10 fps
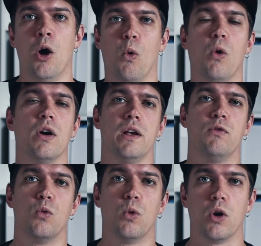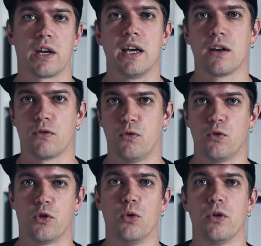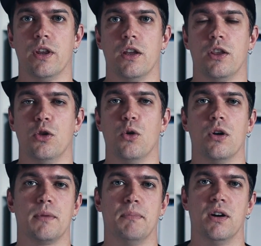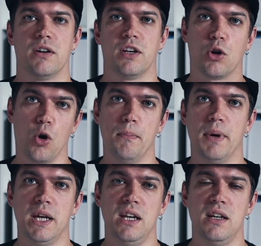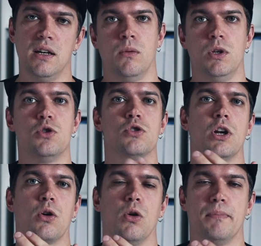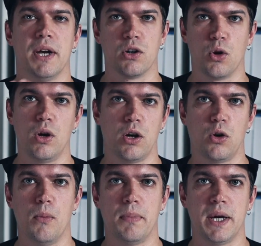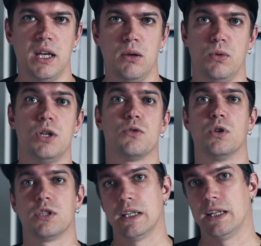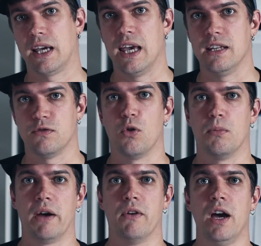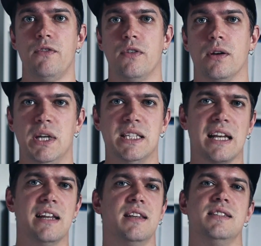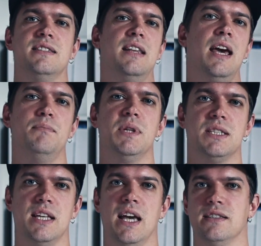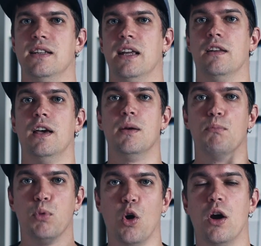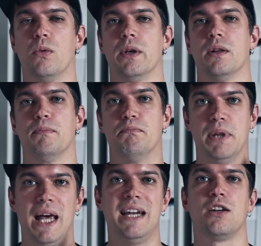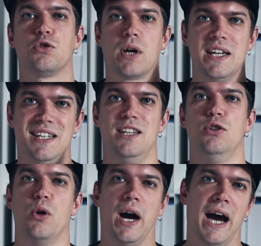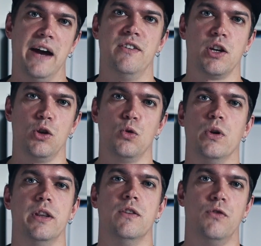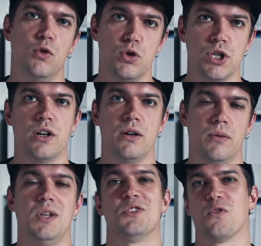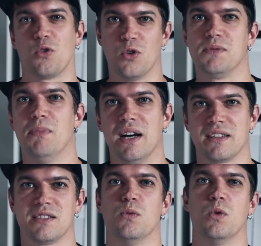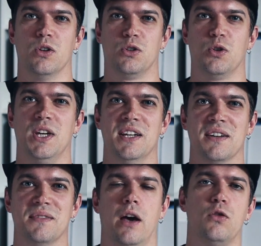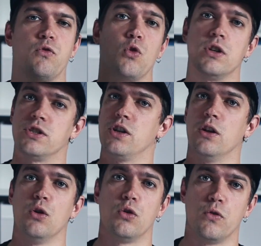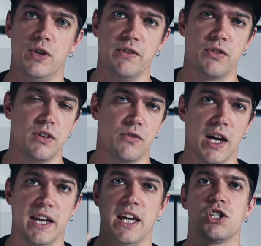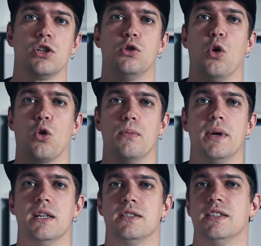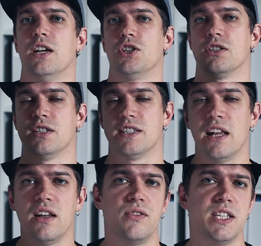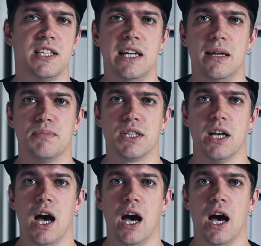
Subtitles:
or if you're working through the third-party company, which usually called payrolling company, which was the case for my wife. Basically, this statement says that the employer will planning to continue hiring you in the future, which of course banks want to hear. And of course, a lot of different financial documents such as salary slips,